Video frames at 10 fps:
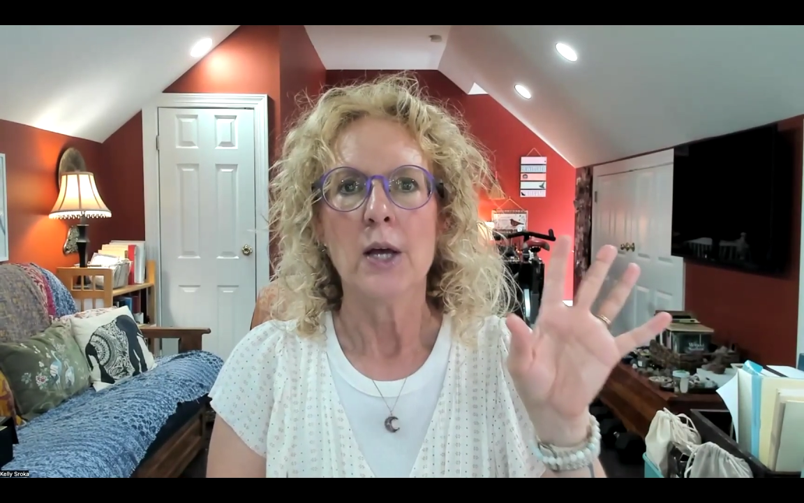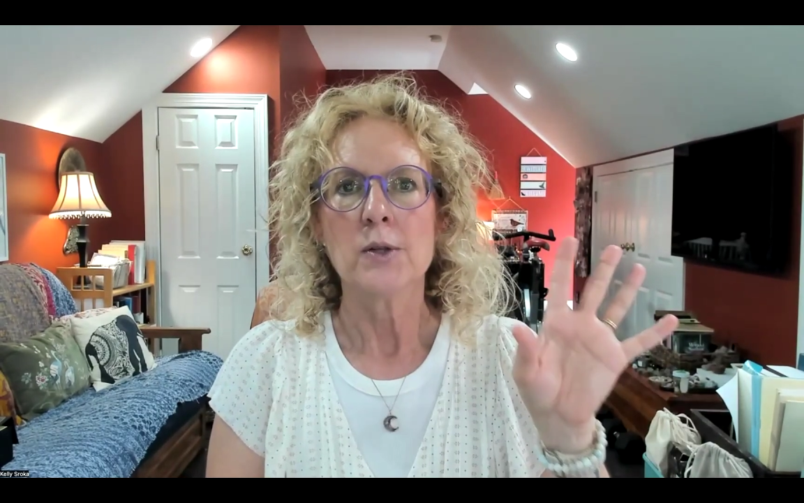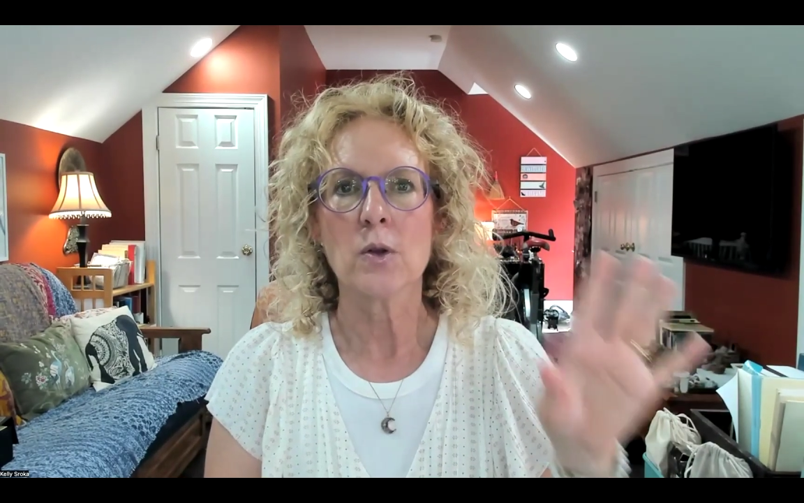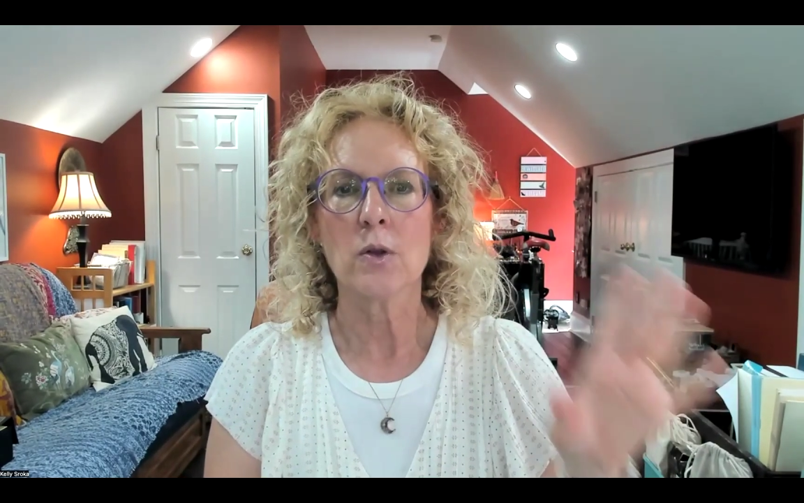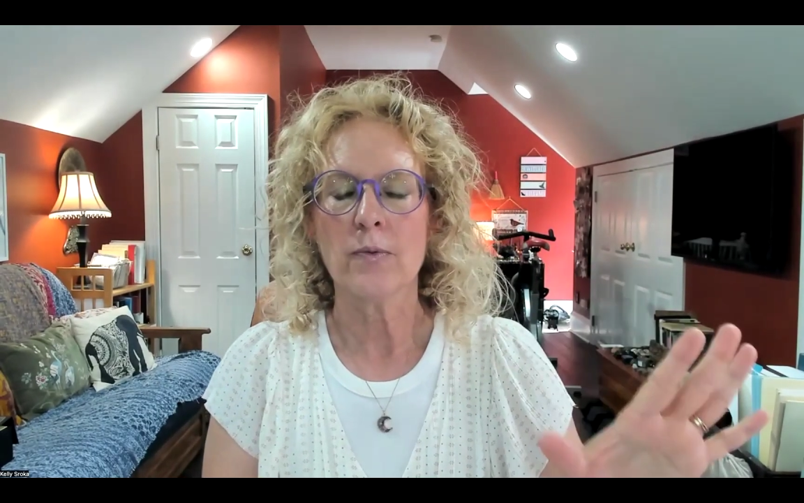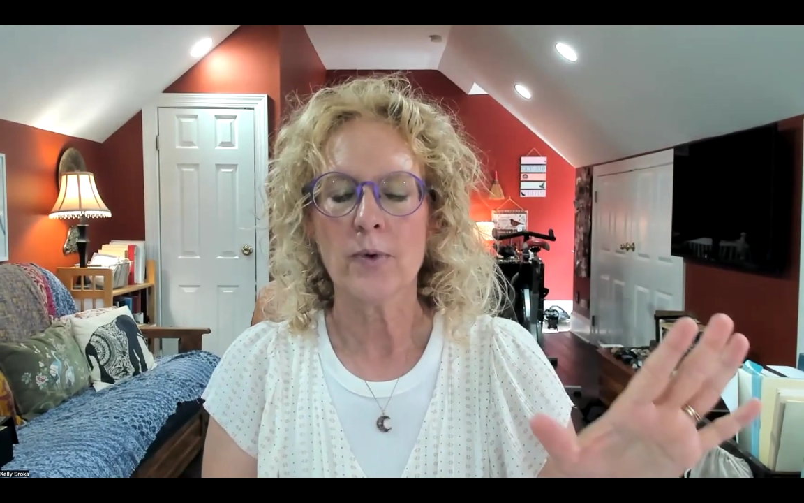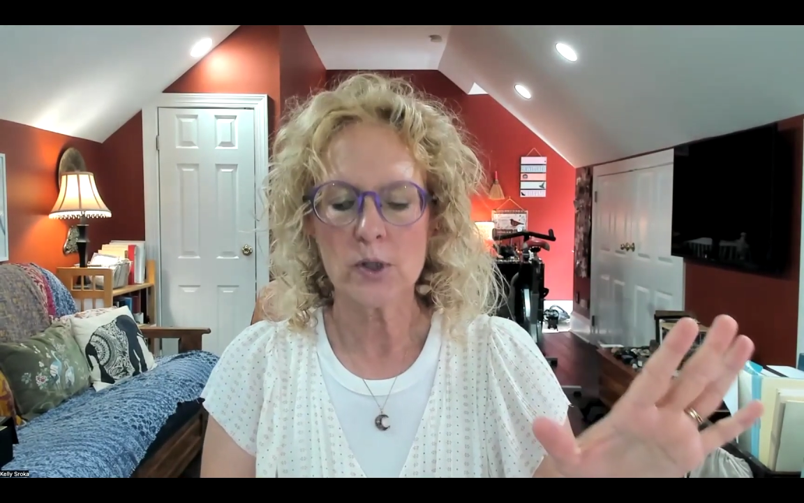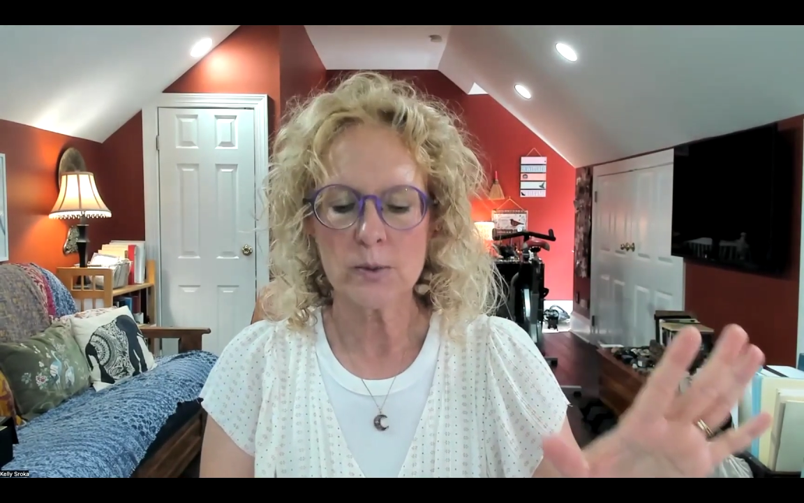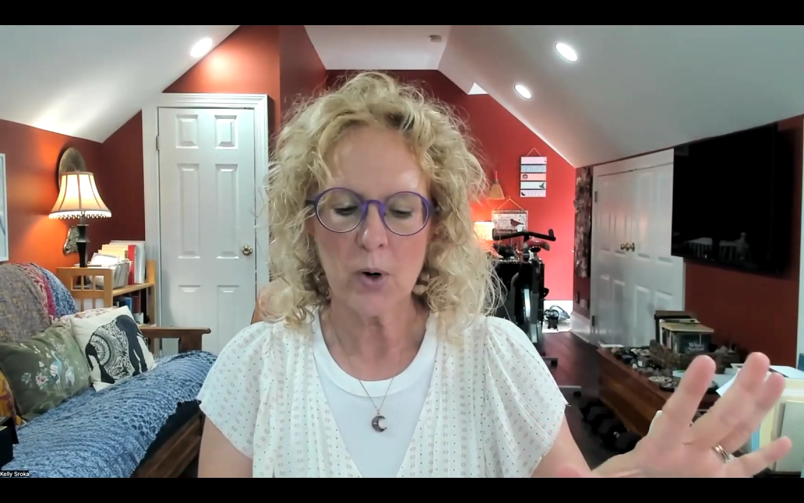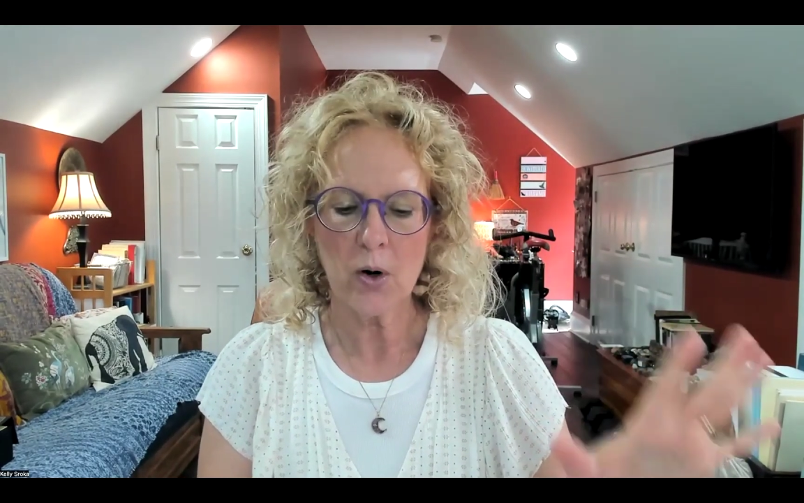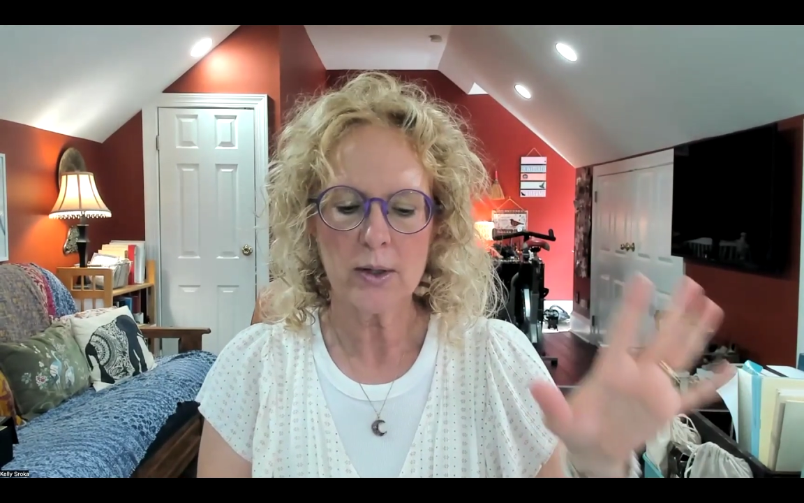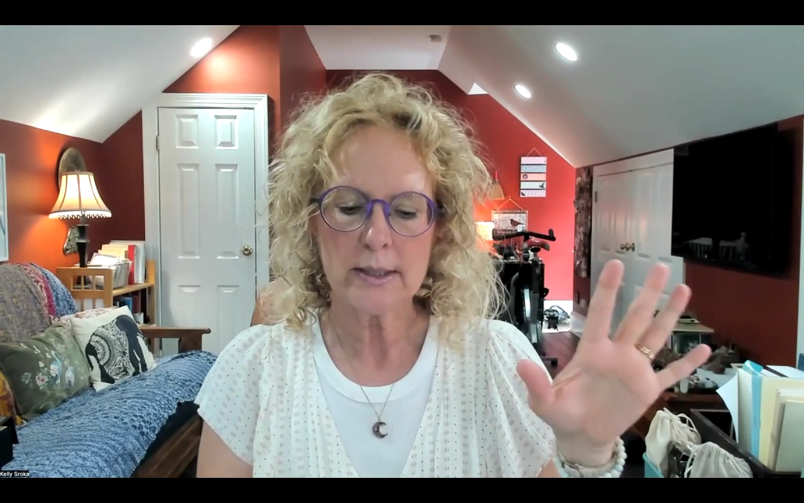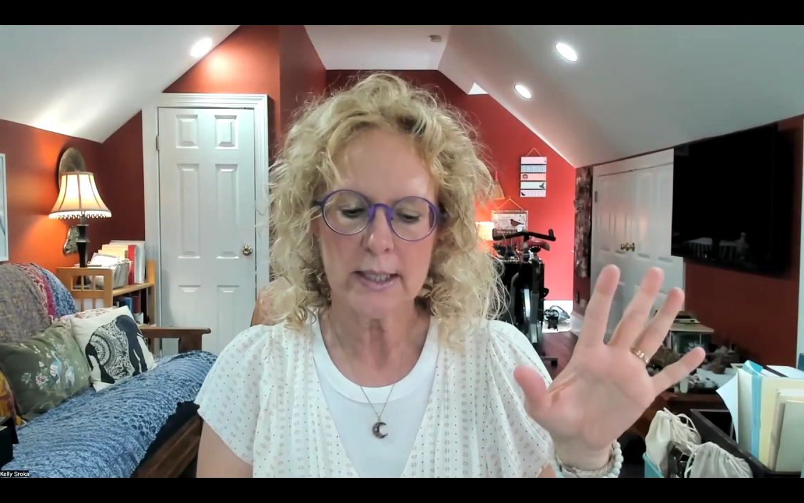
So the first part